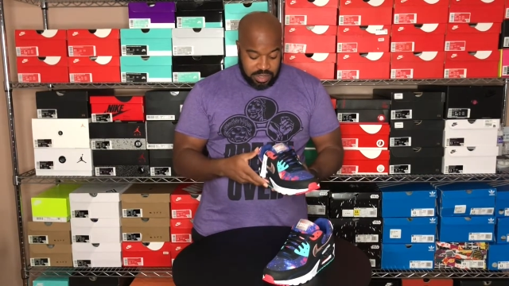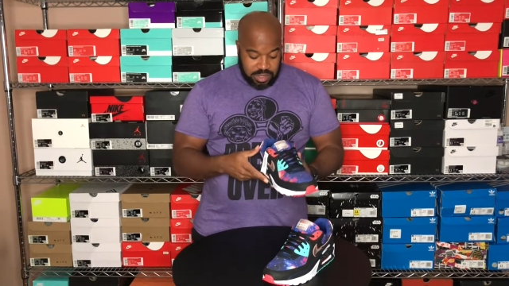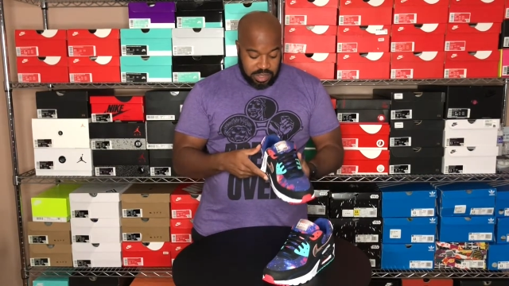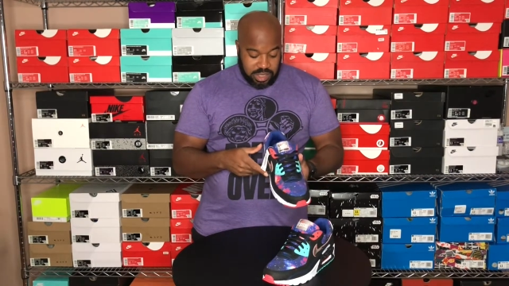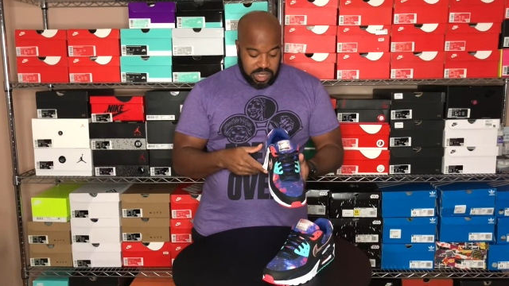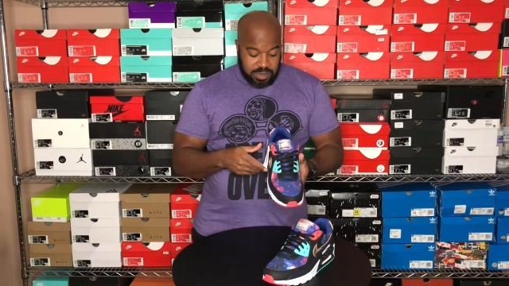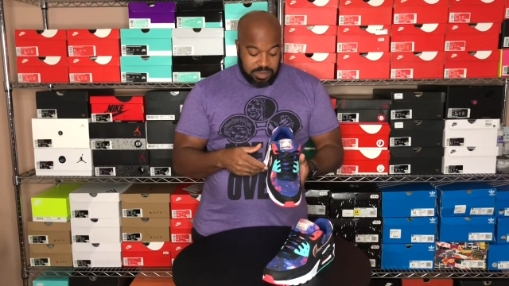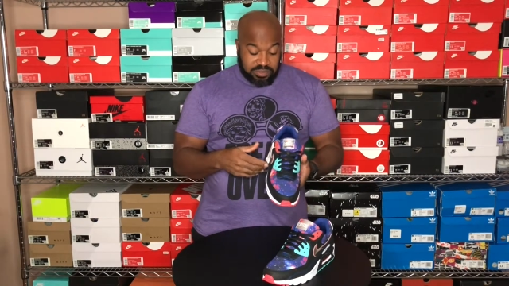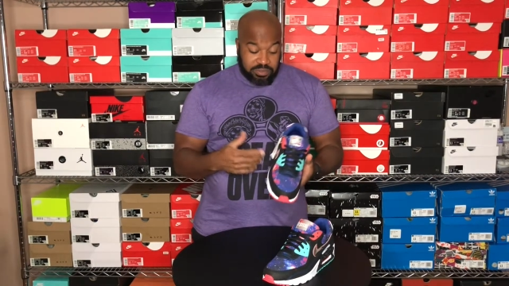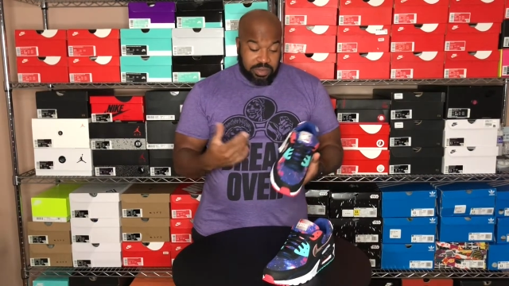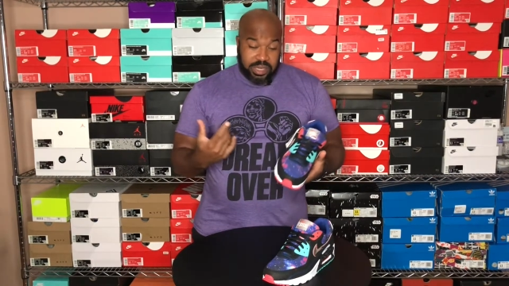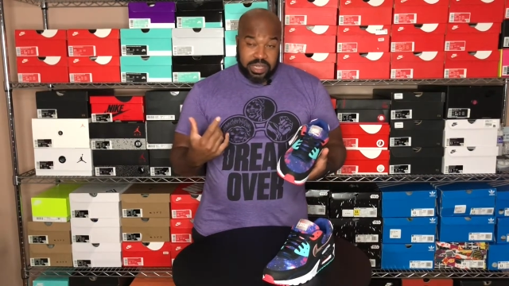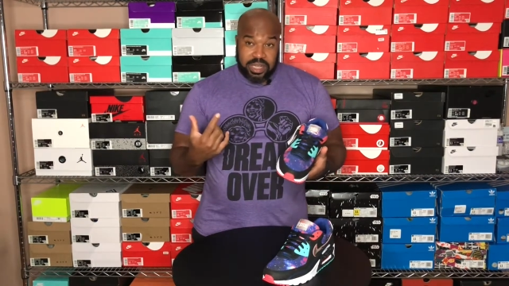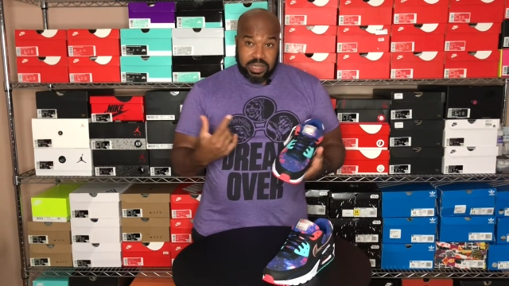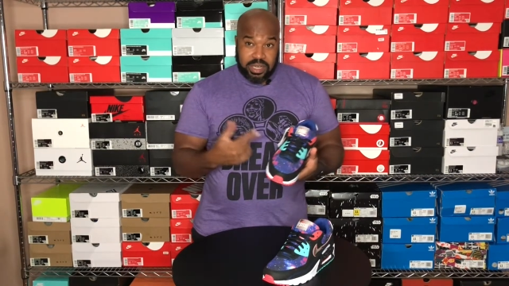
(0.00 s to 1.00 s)
But for
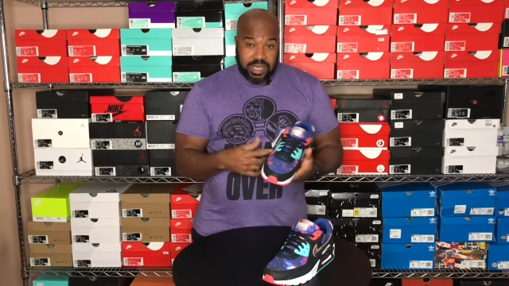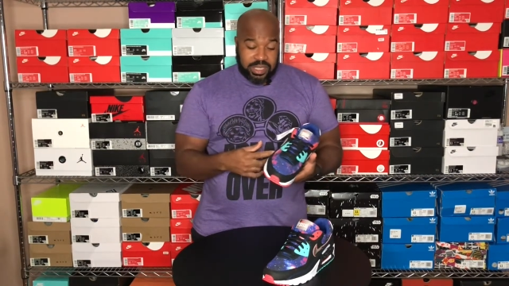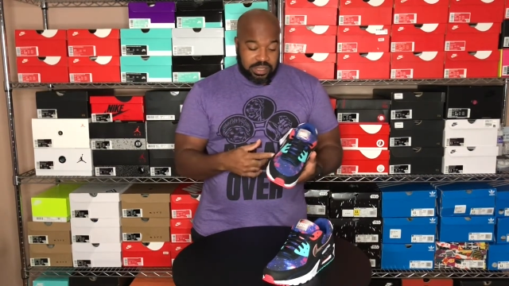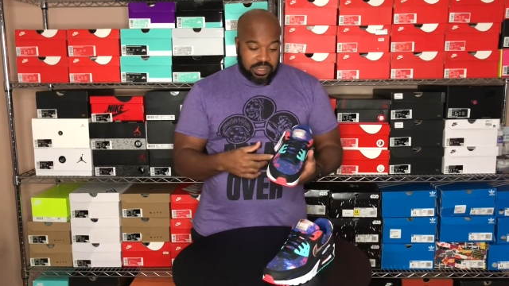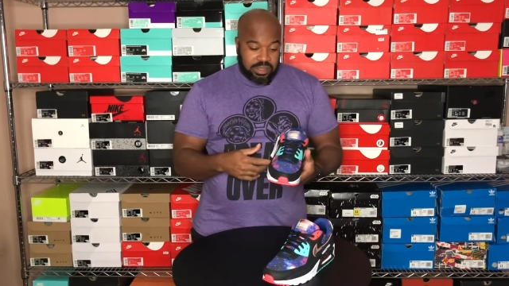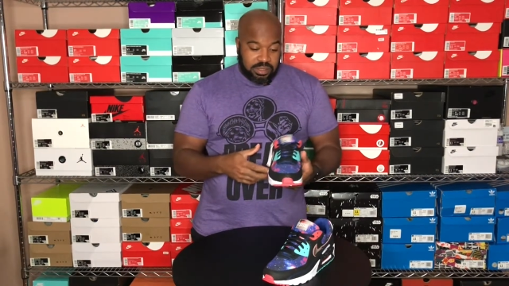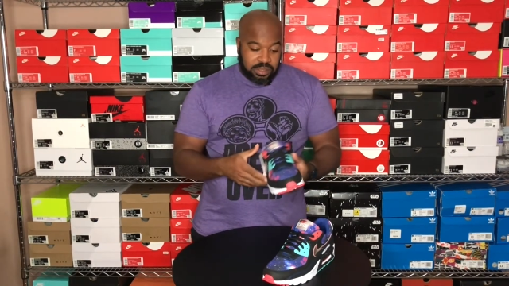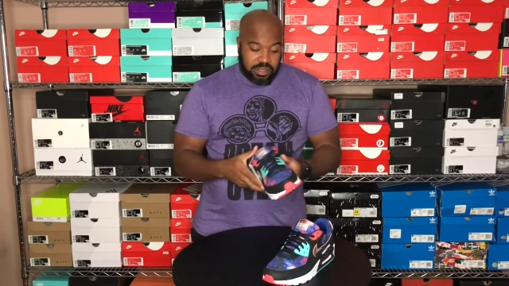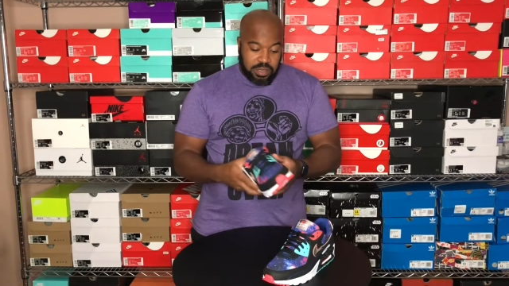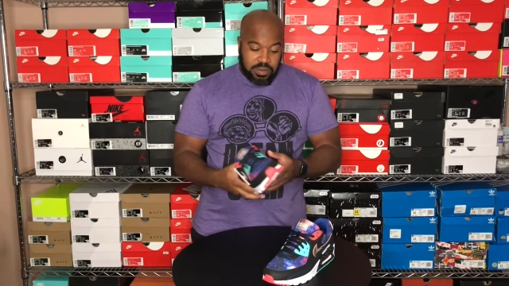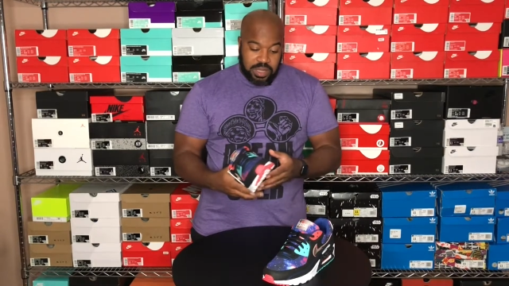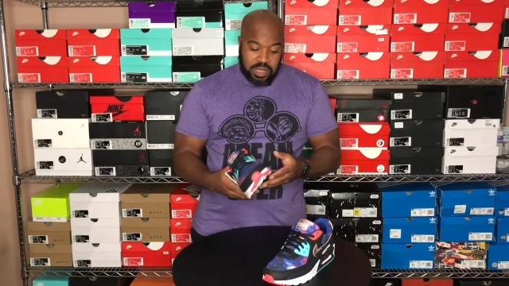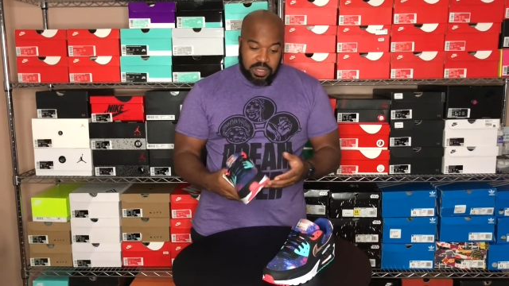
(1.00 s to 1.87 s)
right now, I don't like these. So